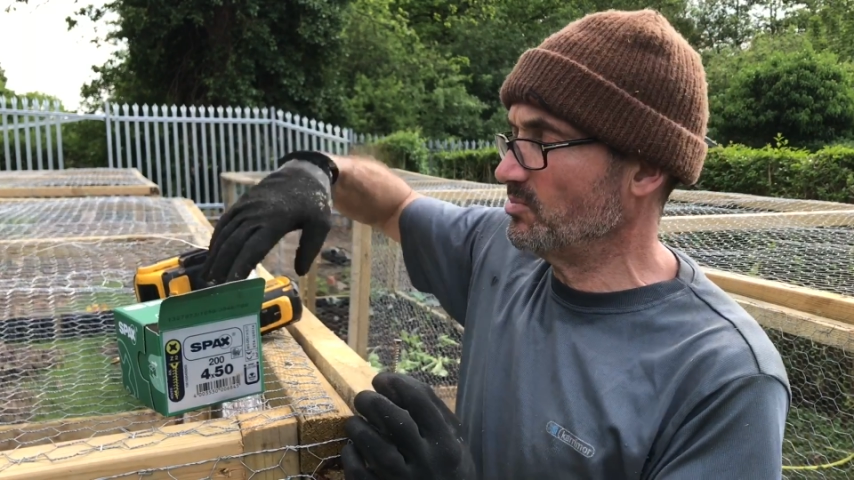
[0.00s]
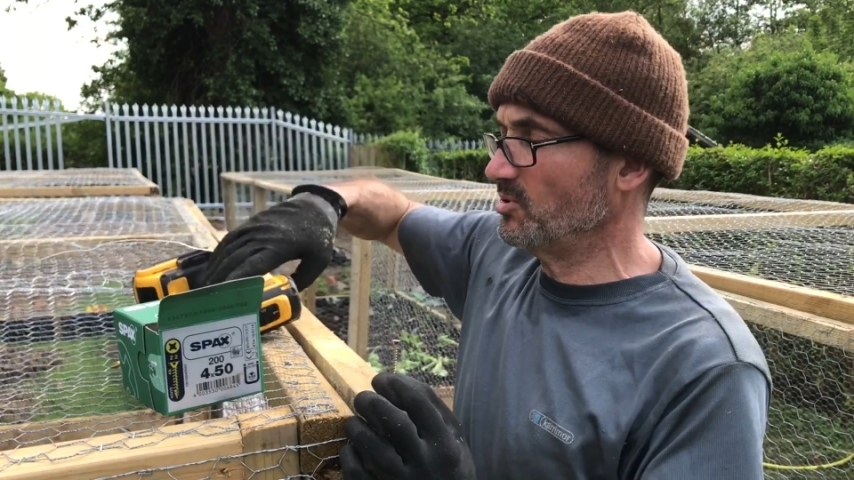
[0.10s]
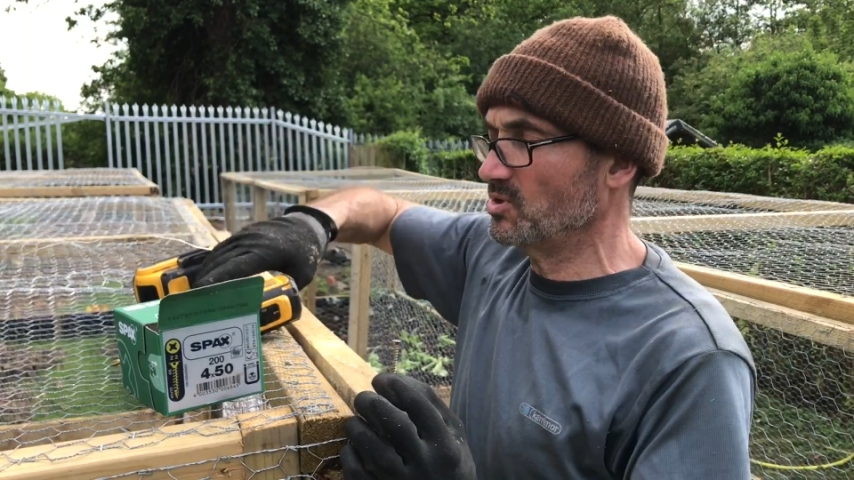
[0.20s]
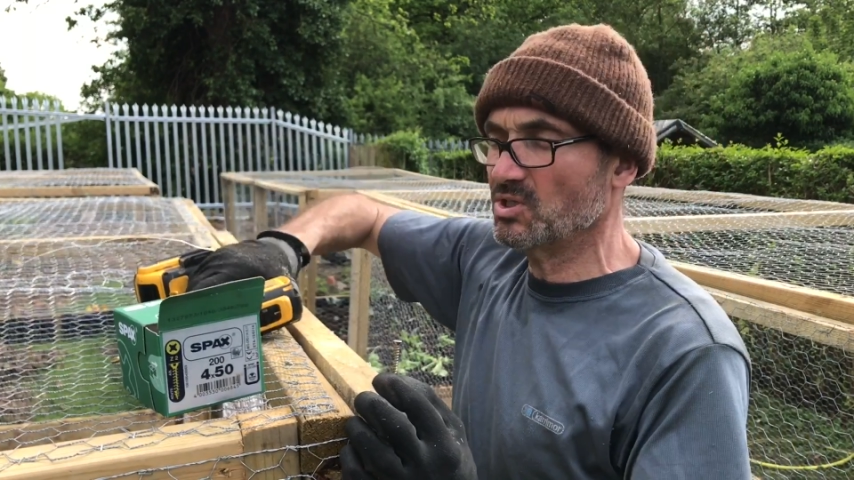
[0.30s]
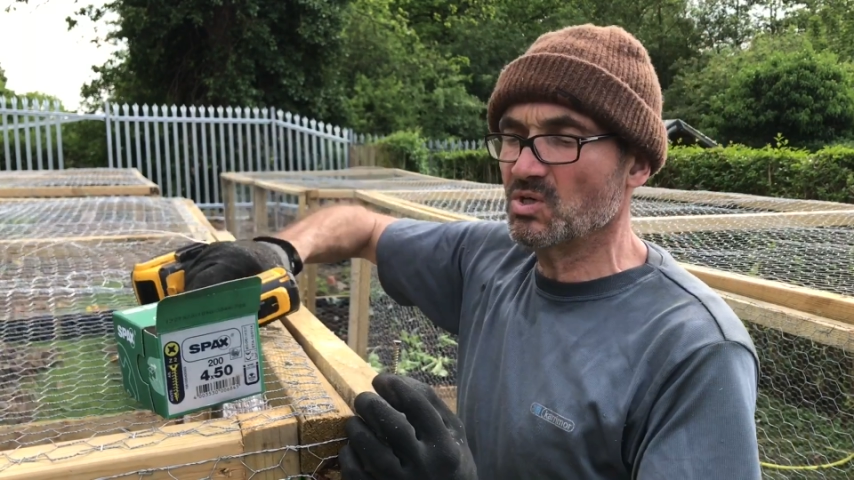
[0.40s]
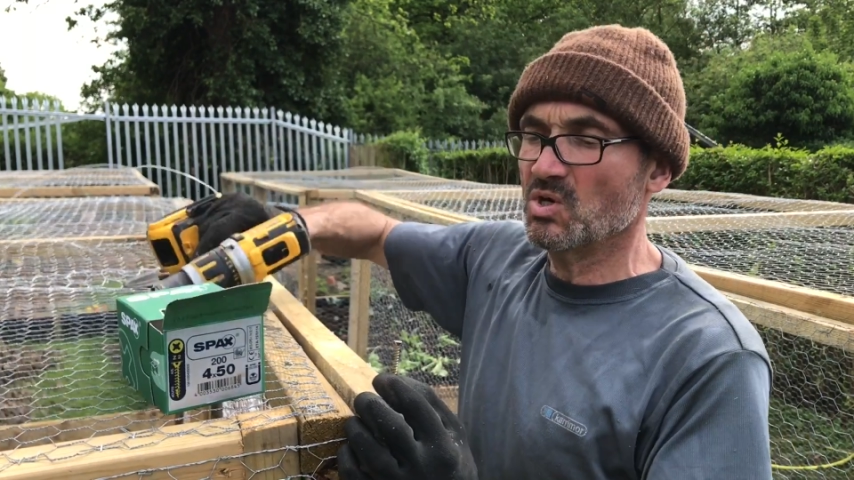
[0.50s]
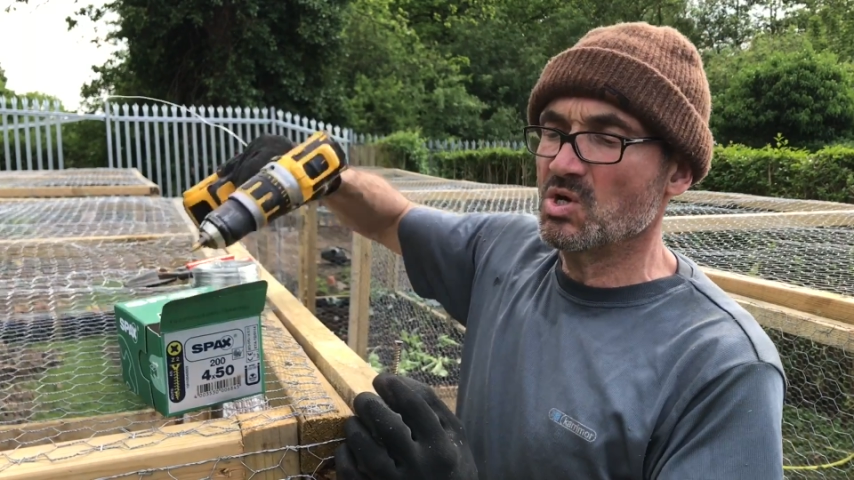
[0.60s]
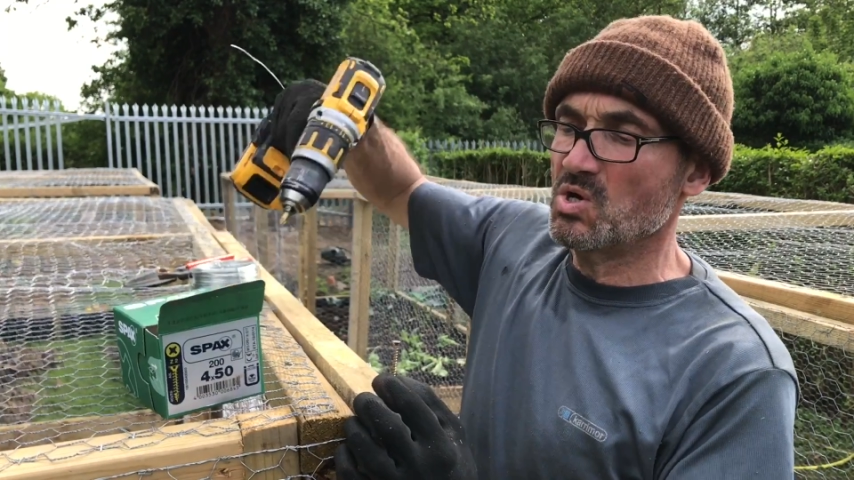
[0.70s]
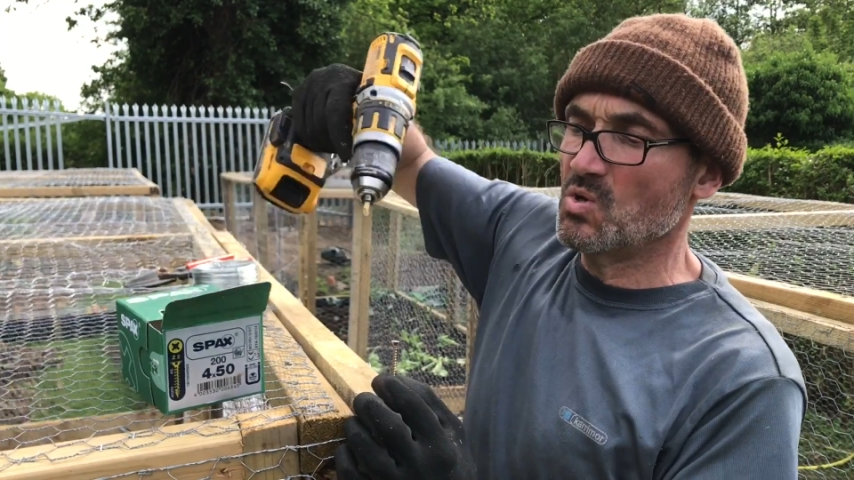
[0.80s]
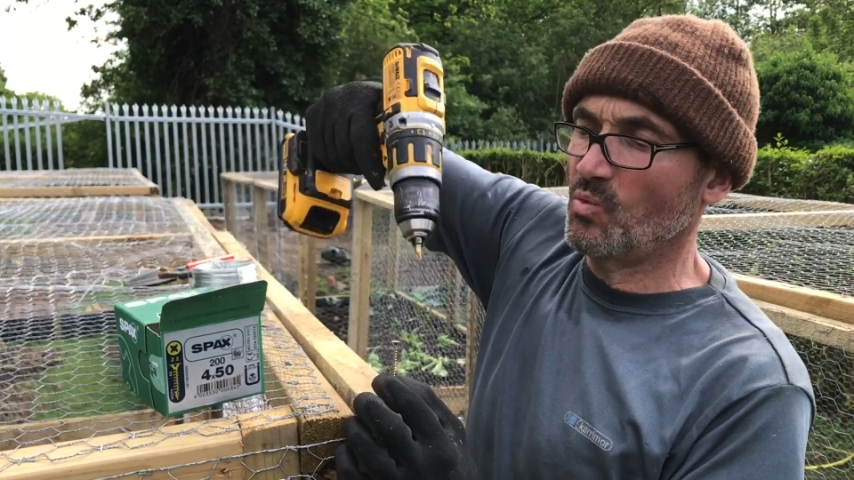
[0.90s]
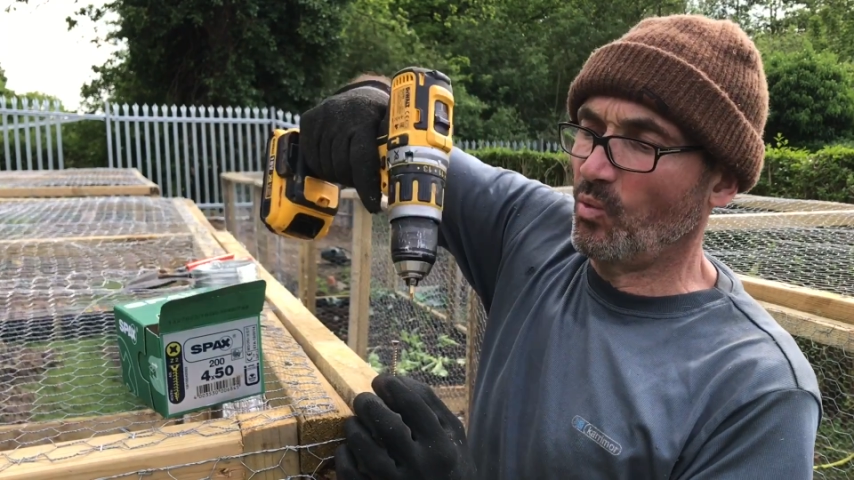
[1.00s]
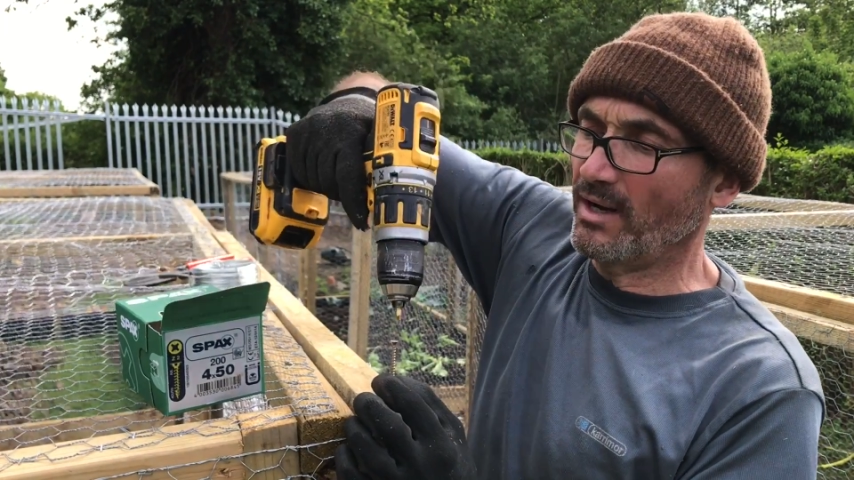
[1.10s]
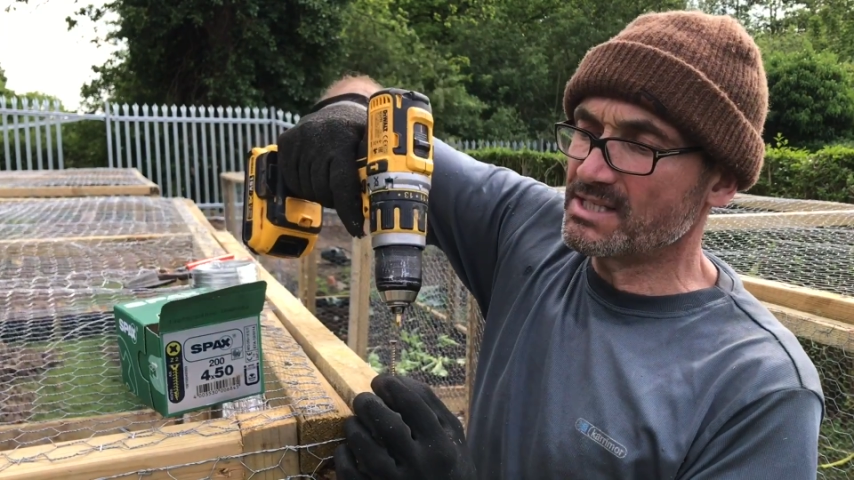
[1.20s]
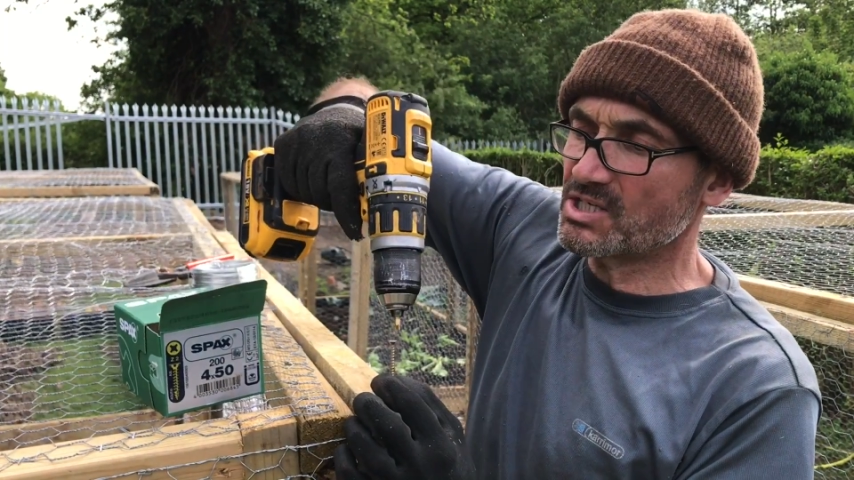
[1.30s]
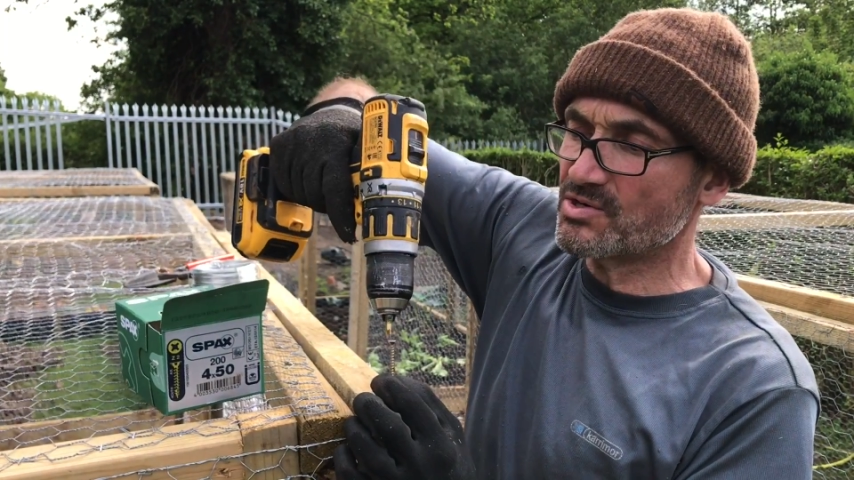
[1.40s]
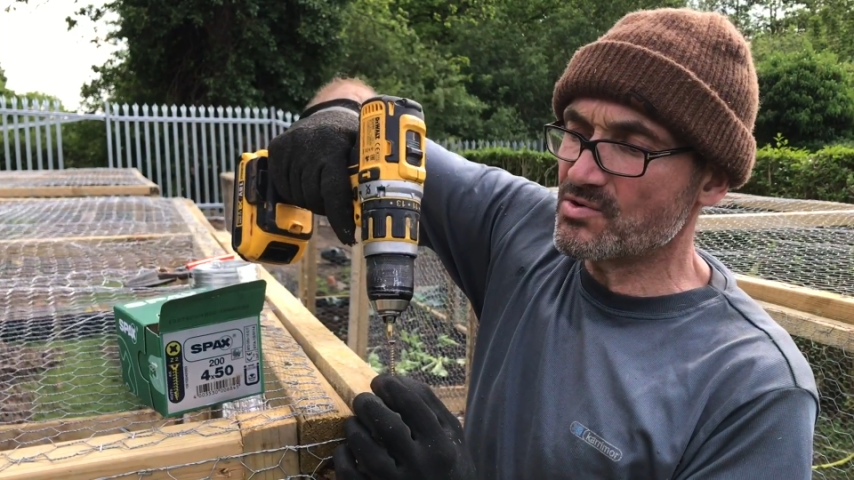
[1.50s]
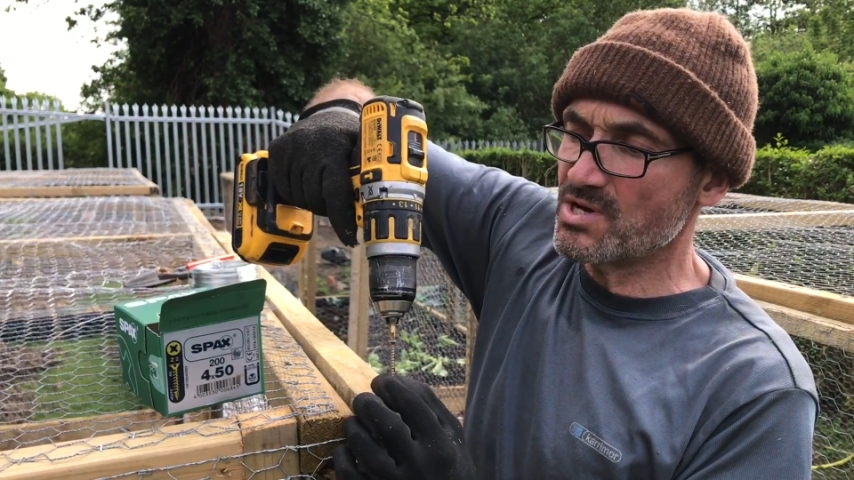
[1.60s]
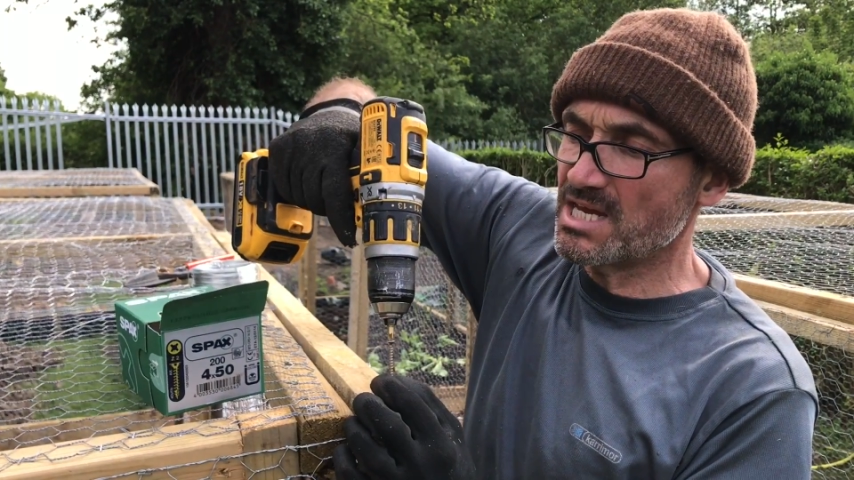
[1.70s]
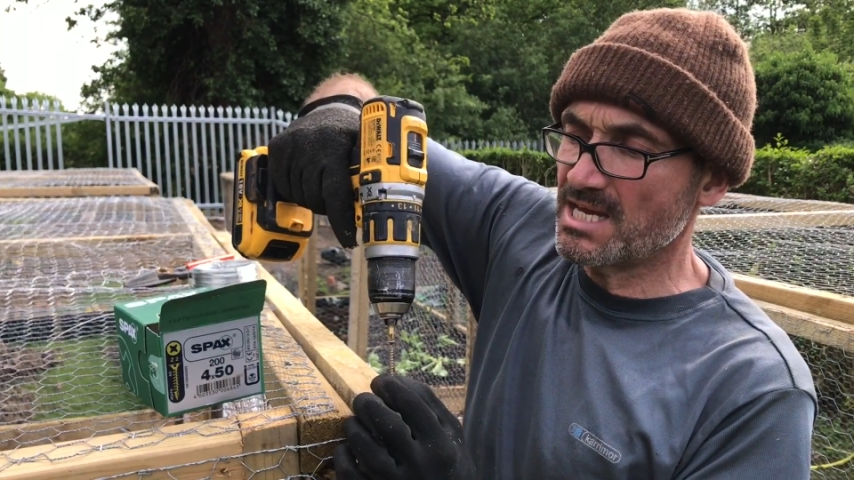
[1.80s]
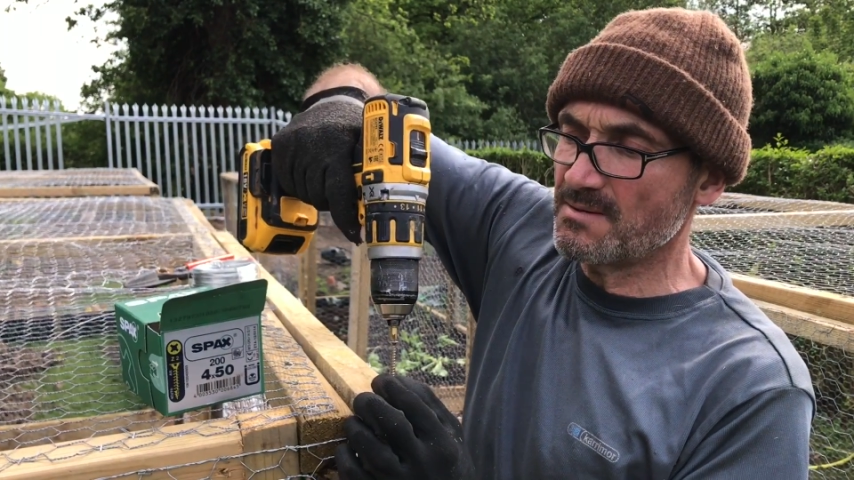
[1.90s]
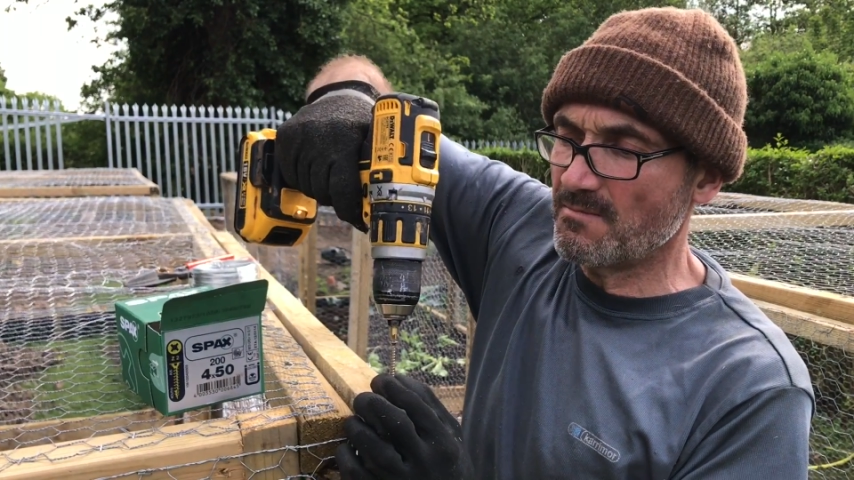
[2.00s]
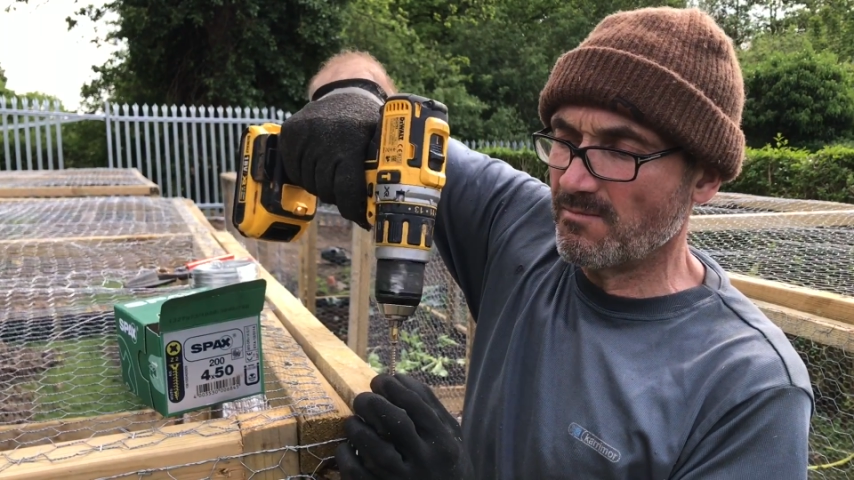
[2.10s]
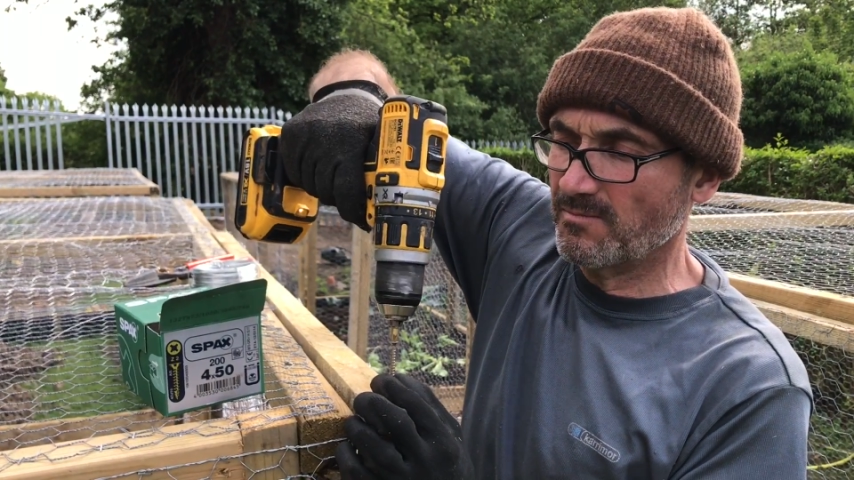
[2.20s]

to put 1 screw here,